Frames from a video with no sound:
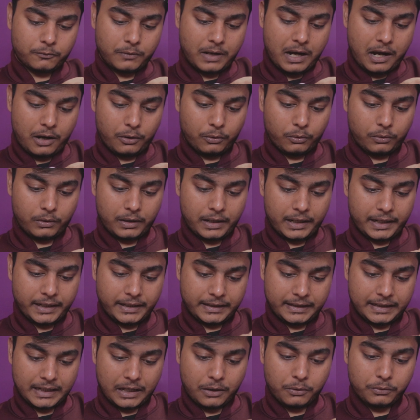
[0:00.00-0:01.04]
Wow, I
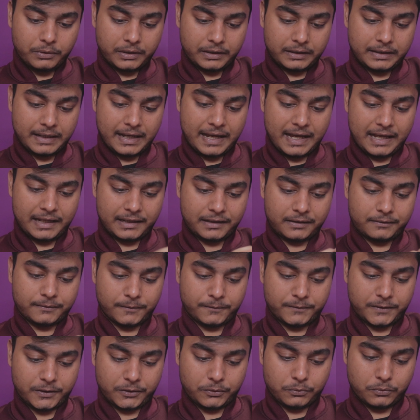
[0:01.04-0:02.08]
doubt it has
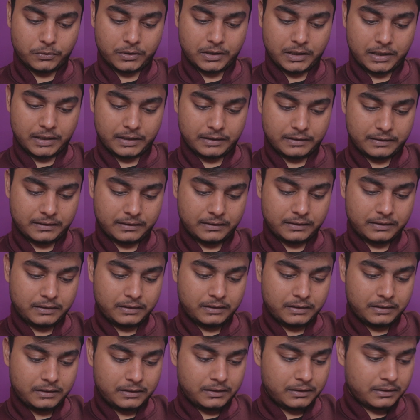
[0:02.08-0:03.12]
52 cards.
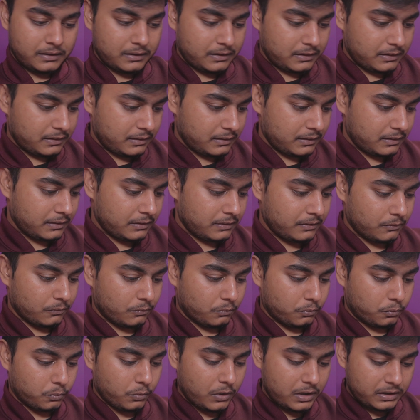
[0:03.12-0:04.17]

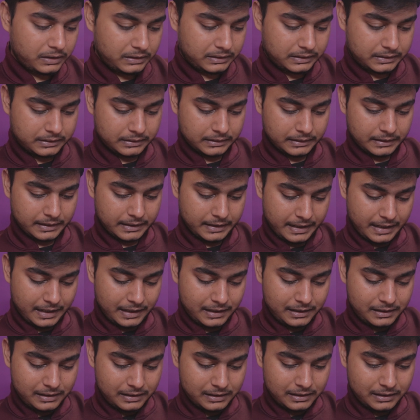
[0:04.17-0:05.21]
What the
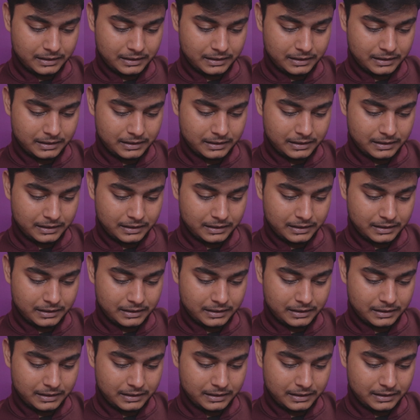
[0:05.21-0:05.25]
hell?